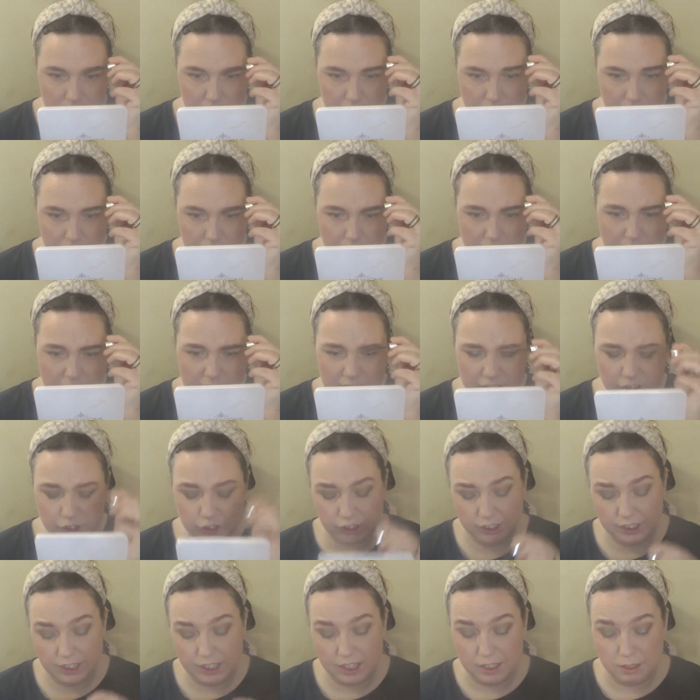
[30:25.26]
That I
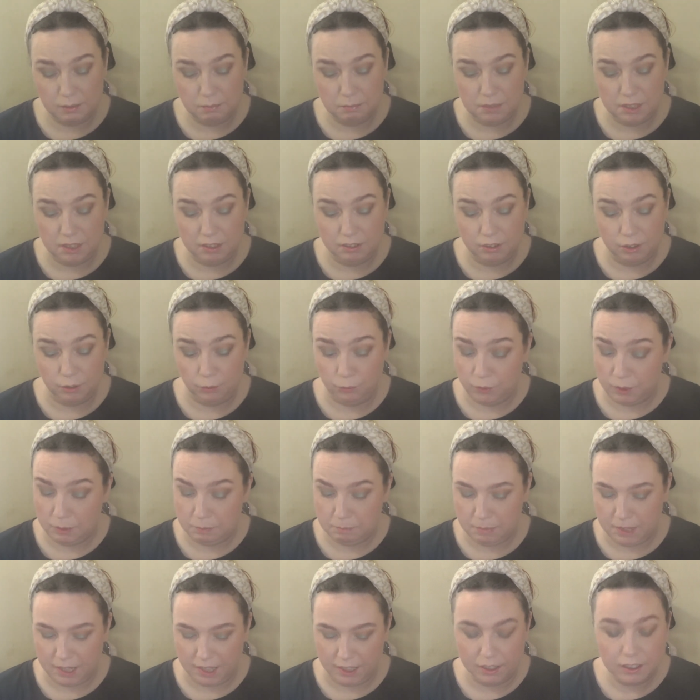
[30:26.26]
actually kind of missed and
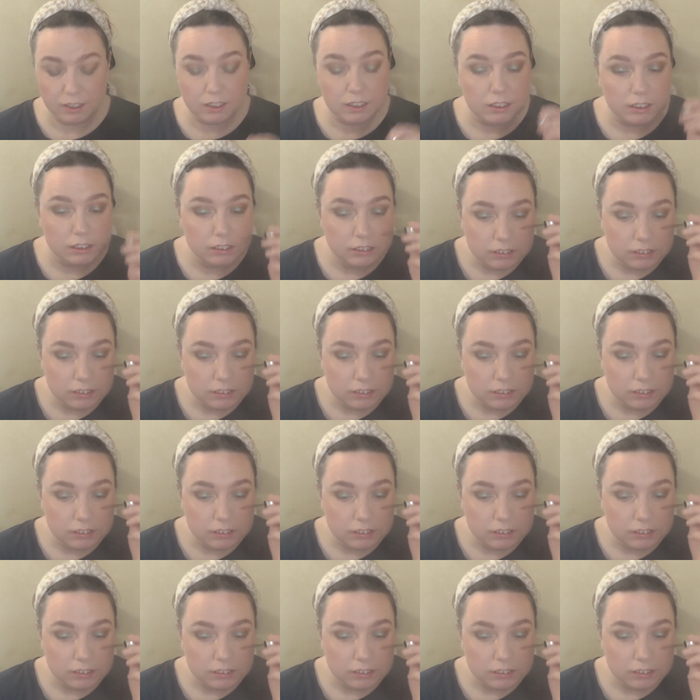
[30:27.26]
went back.